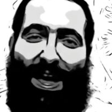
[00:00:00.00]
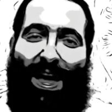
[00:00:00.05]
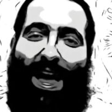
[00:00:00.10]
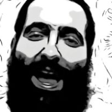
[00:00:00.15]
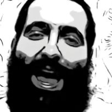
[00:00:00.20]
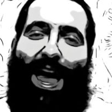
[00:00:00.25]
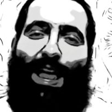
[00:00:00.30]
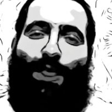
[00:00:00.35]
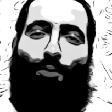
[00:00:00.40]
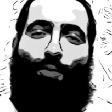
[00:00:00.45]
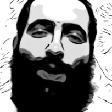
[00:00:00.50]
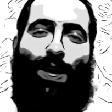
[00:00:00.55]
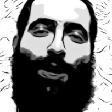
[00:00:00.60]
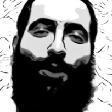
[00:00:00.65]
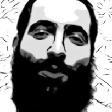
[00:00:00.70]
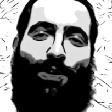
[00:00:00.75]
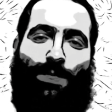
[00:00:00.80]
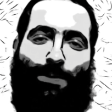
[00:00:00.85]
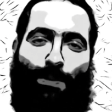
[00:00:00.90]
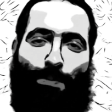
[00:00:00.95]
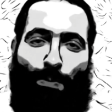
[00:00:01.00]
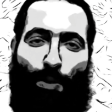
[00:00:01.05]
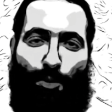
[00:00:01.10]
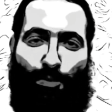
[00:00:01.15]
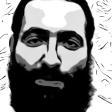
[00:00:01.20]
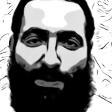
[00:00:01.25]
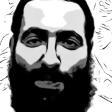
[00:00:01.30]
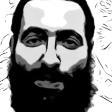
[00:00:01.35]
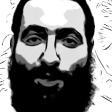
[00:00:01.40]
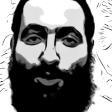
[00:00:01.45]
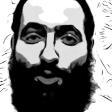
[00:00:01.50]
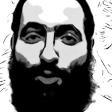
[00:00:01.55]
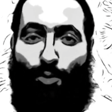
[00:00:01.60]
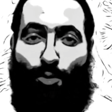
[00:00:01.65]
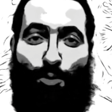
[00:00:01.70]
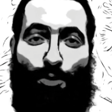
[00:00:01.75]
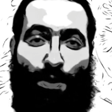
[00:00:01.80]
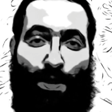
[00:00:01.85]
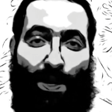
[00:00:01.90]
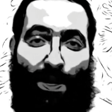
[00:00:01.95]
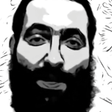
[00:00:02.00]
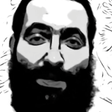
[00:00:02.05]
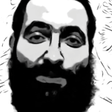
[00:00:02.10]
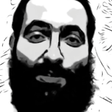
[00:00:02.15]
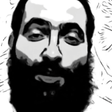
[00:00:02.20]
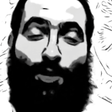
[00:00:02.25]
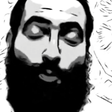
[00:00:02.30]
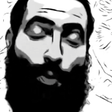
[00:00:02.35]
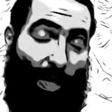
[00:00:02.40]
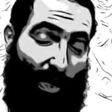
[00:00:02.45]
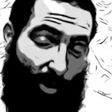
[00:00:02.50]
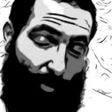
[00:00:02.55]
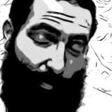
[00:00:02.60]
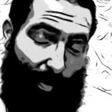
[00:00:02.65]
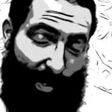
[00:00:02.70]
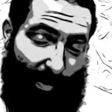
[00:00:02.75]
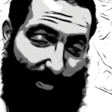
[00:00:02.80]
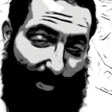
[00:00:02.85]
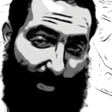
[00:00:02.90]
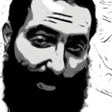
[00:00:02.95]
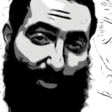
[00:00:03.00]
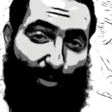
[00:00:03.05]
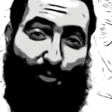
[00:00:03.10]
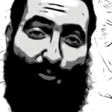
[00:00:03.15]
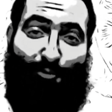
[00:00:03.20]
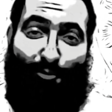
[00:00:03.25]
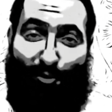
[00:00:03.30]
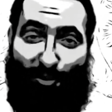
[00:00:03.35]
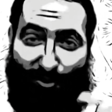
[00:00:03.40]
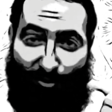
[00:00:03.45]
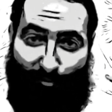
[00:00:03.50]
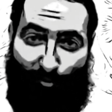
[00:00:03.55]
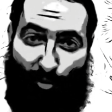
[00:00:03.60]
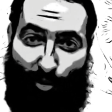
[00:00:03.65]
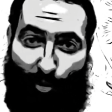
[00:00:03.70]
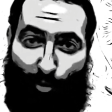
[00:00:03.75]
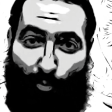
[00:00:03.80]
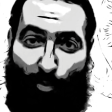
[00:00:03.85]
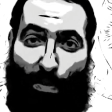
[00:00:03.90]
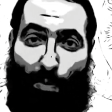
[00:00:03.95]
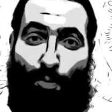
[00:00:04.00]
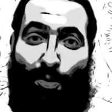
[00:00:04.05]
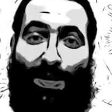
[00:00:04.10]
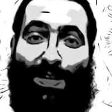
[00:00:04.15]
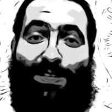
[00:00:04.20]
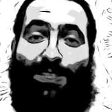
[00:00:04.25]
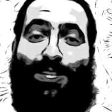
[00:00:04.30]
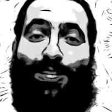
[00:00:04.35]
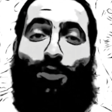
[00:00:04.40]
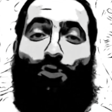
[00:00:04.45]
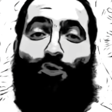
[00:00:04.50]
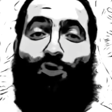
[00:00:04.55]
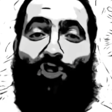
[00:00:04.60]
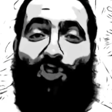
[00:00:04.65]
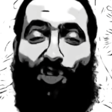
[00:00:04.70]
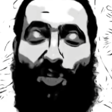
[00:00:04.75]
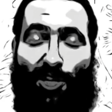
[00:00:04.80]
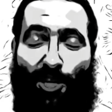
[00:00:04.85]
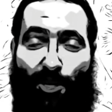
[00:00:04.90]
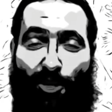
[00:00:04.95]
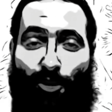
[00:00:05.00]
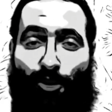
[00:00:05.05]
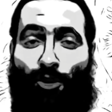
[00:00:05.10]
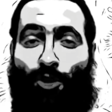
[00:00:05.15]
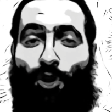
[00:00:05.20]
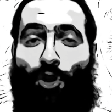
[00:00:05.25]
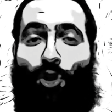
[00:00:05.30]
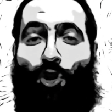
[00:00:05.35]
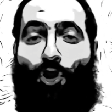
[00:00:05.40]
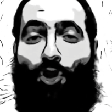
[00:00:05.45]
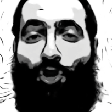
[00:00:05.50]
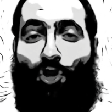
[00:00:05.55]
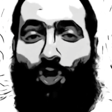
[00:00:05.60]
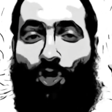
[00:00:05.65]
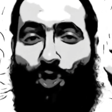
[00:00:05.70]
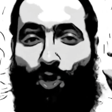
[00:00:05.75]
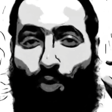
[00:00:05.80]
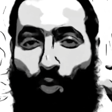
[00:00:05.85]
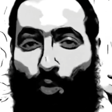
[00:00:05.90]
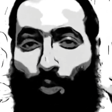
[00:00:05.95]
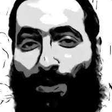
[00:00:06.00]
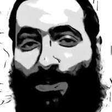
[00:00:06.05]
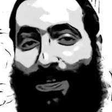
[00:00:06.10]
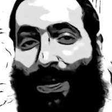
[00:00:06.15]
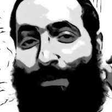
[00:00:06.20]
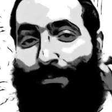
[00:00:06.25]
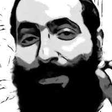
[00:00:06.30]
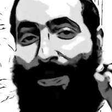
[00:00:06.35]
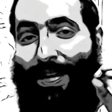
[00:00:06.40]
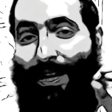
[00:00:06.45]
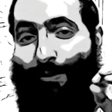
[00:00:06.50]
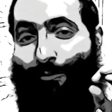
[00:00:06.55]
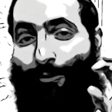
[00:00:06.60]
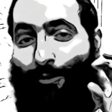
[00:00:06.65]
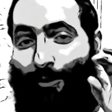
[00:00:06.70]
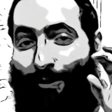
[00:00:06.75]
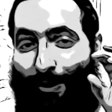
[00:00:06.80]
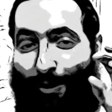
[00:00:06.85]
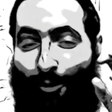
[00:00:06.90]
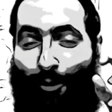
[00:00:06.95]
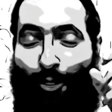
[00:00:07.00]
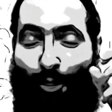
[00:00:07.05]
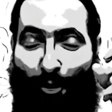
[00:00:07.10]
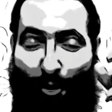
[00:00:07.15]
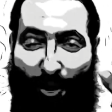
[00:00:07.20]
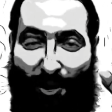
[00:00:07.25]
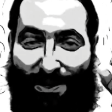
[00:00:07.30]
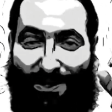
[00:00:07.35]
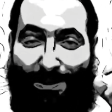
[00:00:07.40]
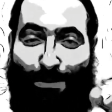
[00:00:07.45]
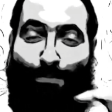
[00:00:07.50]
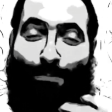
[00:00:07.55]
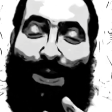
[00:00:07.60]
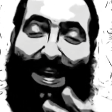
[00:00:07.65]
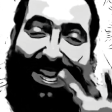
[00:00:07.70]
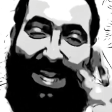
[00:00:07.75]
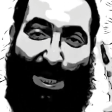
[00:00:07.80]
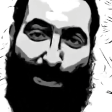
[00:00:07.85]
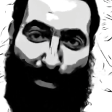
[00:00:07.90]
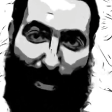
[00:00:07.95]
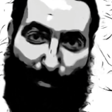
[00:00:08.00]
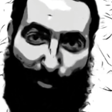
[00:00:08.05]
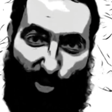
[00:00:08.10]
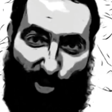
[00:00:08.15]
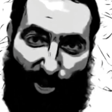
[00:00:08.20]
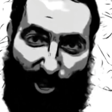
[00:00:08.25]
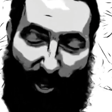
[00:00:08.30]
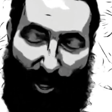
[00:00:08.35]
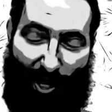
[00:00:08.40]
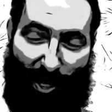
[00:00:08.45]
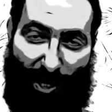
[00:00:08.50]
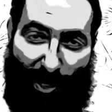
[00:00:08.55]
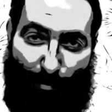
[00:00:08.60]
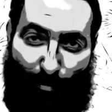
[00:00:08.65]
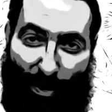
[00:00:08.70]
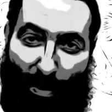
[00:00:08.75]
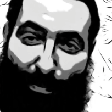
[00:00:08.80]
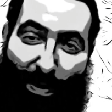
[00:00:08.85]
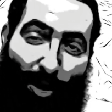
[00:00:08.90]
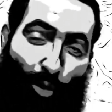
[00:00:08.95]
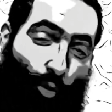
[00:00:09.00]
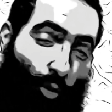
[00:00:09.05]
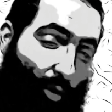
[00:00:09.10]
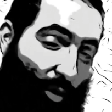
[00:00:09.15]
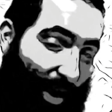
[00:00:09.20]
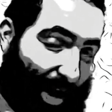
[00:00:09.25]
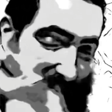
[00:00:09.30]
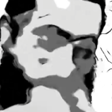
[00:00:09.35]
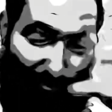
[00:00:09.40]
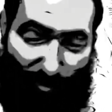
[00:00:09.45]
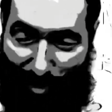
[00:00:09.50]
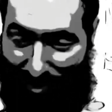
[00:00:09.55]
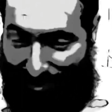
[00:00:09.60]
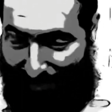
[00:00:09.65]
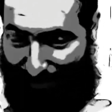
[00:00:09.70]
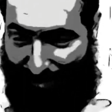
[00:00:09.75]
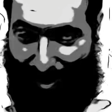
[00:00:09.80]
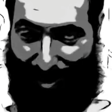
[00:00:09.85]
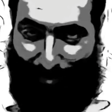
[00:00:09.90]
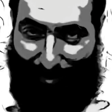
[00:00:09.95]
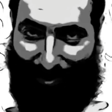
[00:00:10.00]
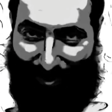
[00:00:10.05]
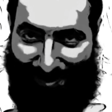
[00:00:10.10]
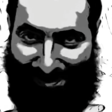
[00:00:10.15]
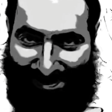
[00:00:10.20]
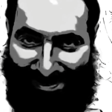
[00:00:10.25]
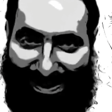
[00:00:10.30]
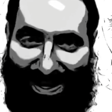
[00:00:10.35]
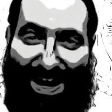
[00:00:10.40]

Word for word: And we are going to be posting two things on a regular basis. So first of all, we will continue to share short and meaningful little thoughts, mainly about Mashiach, but about all kinds of awesome topics.